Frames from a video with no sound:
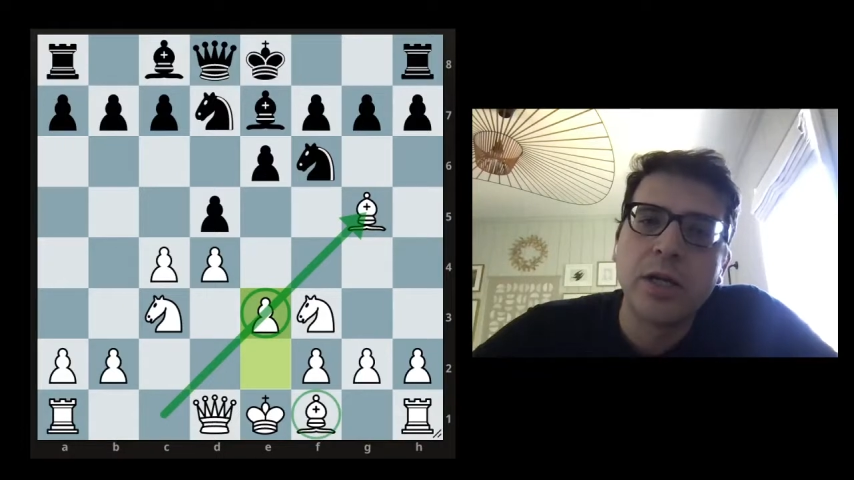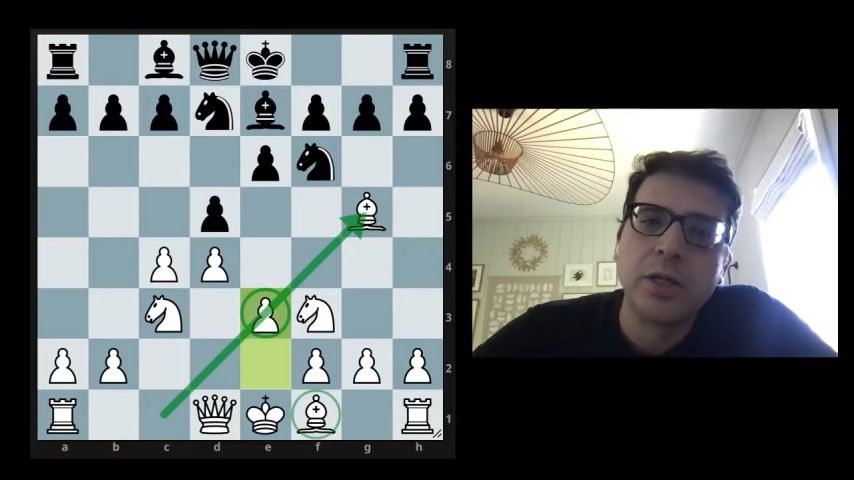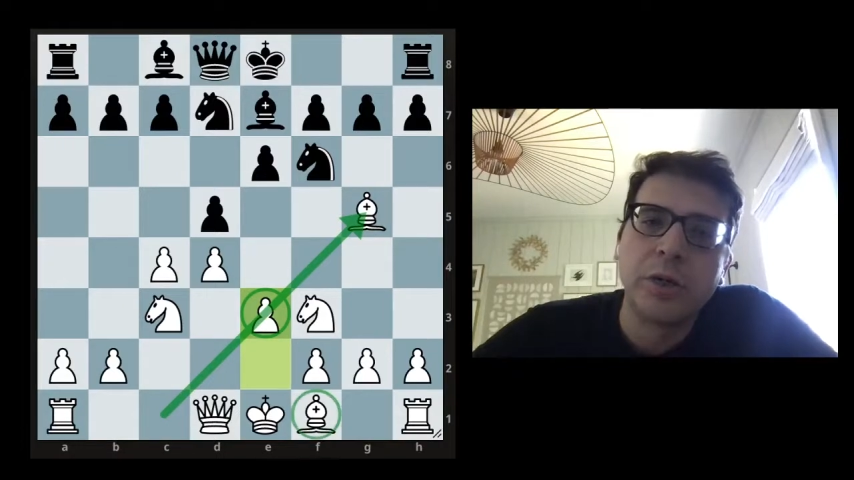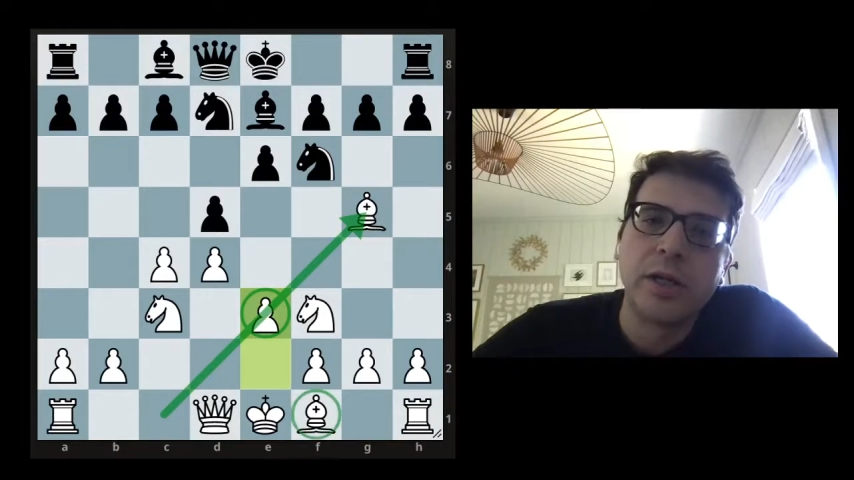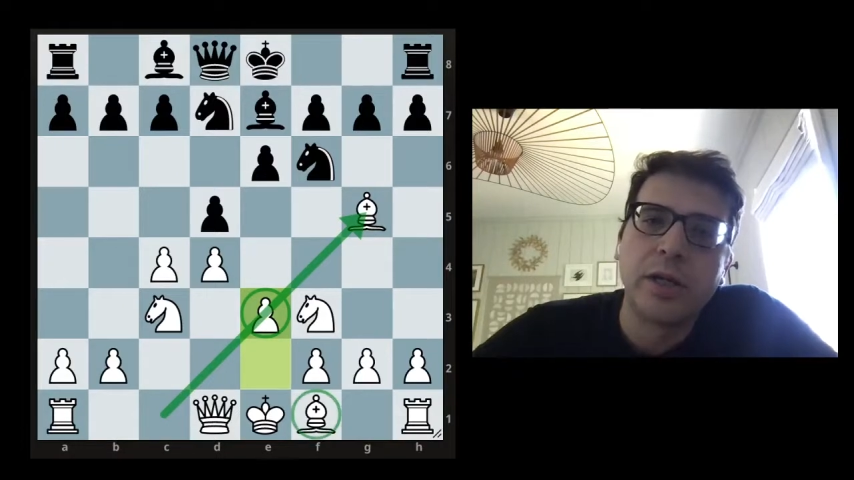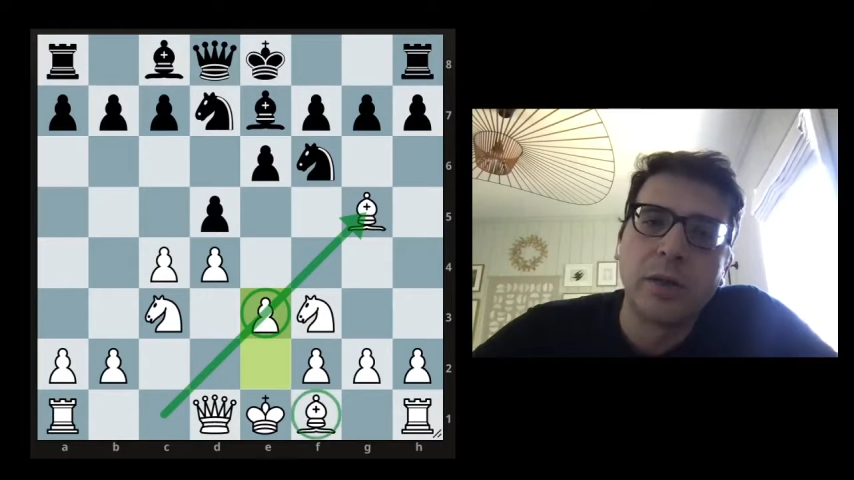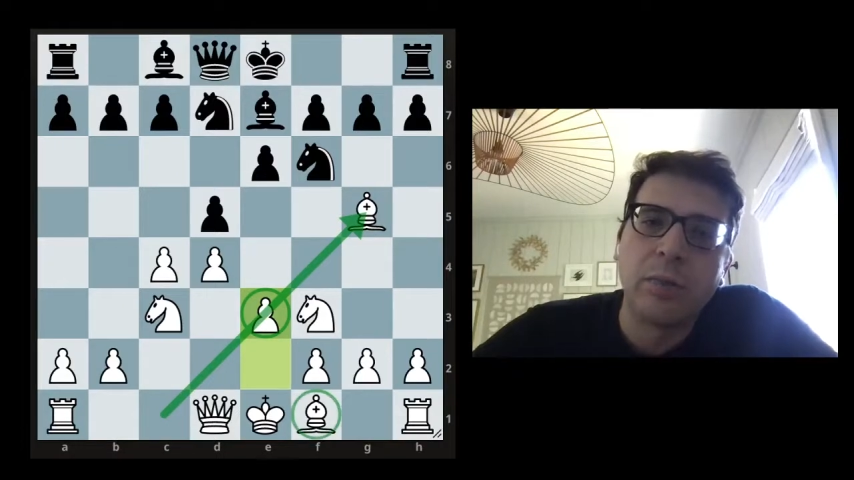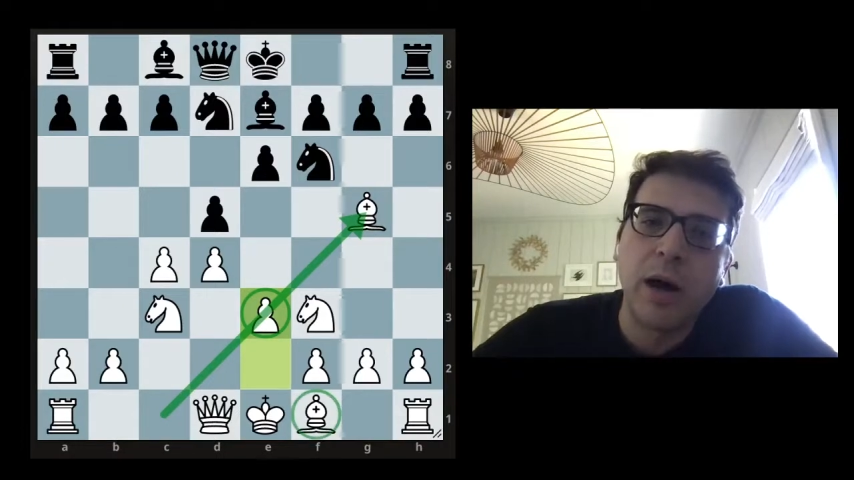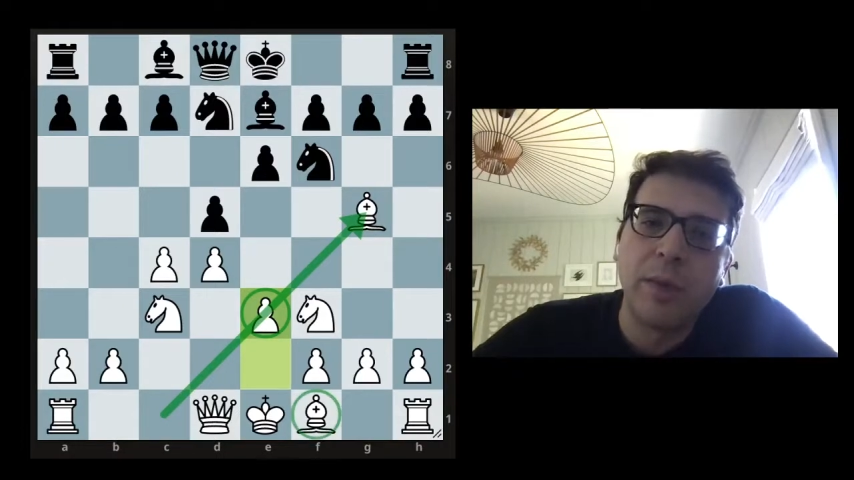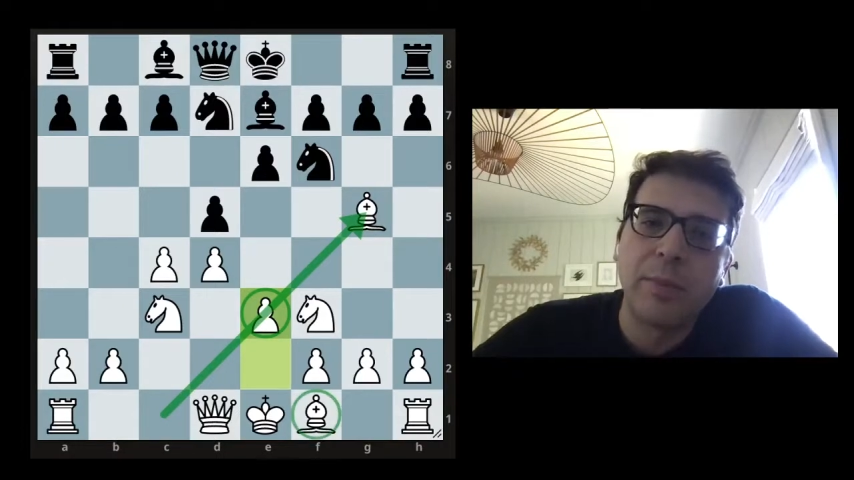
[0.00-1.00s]
you
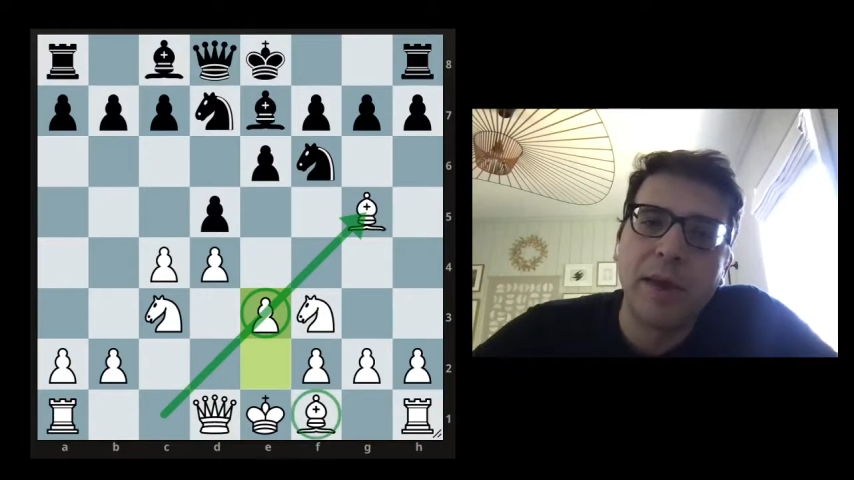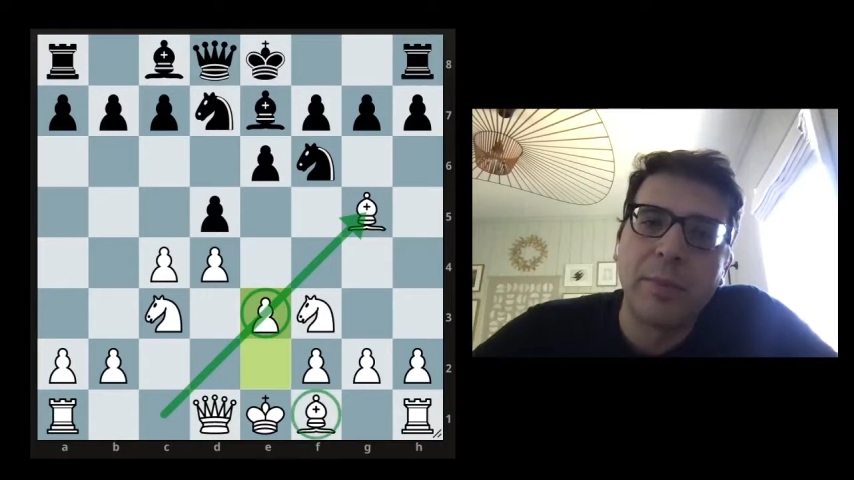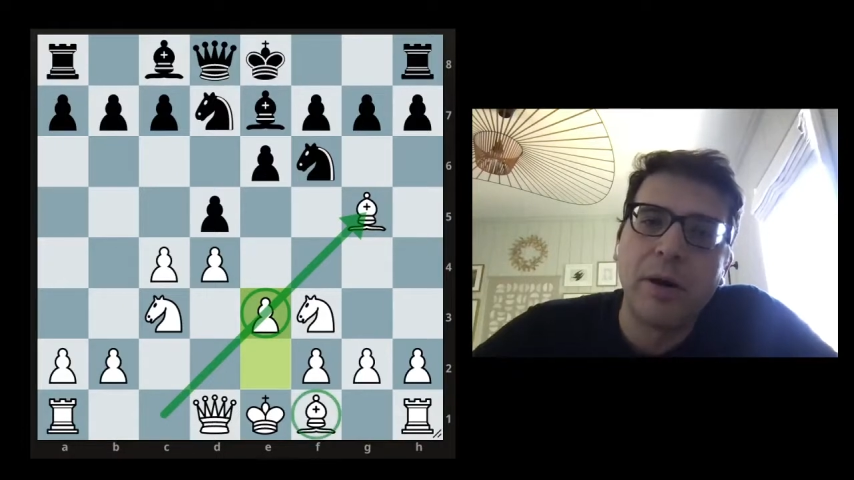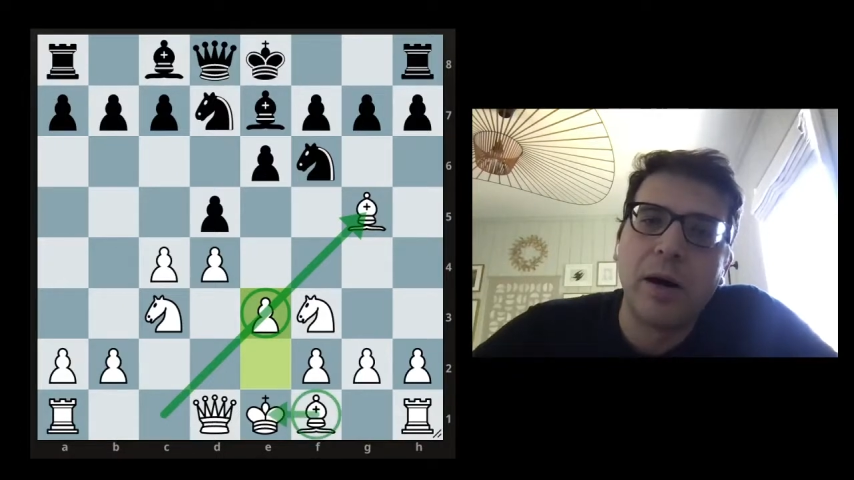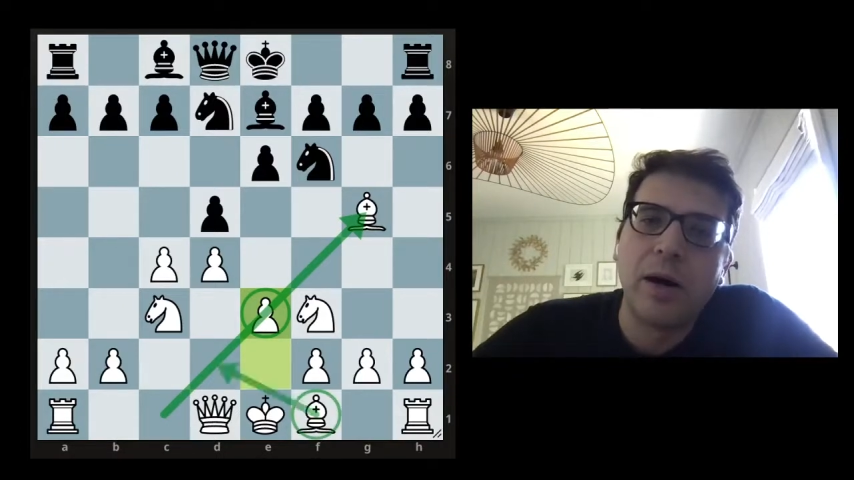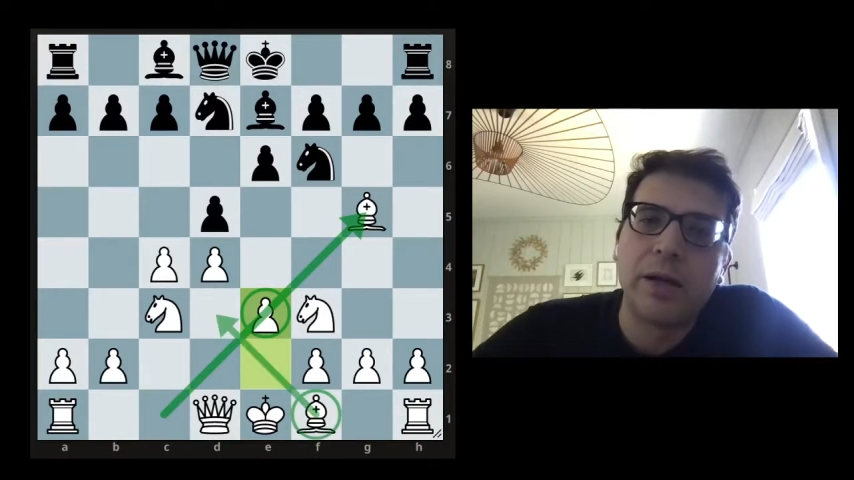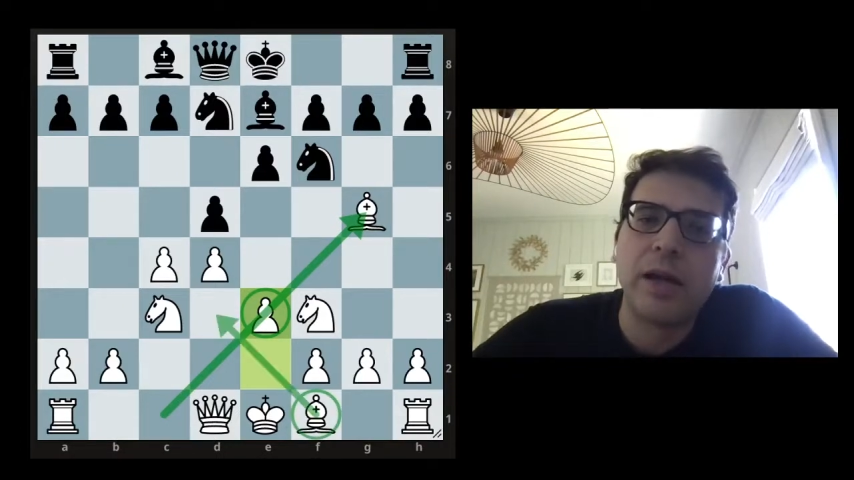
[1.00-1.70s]
can pop that pawn